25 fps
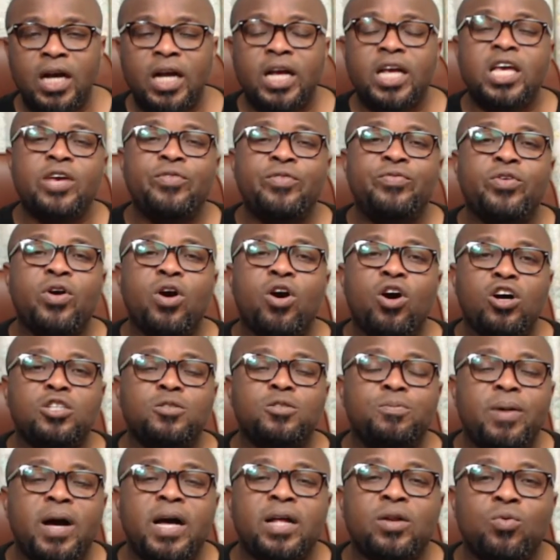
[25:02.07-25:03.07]
If your
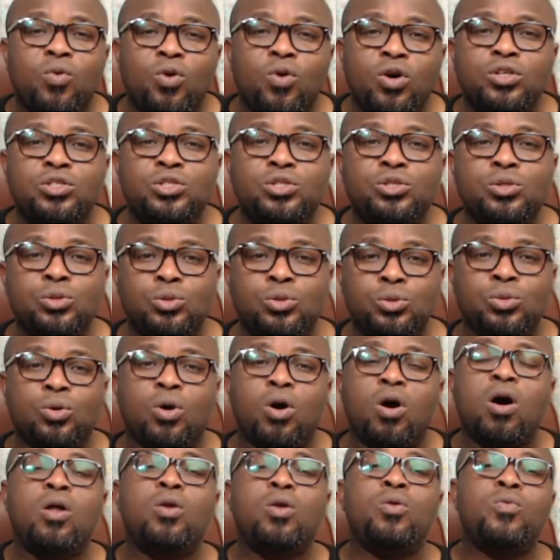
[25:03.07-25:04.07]
husband wants you to
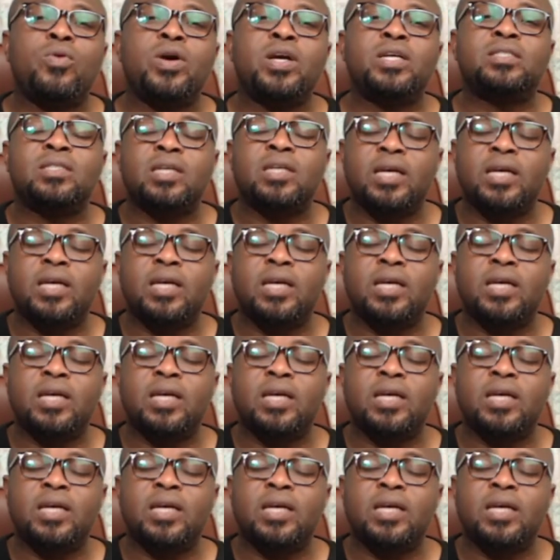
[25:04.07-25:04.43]
always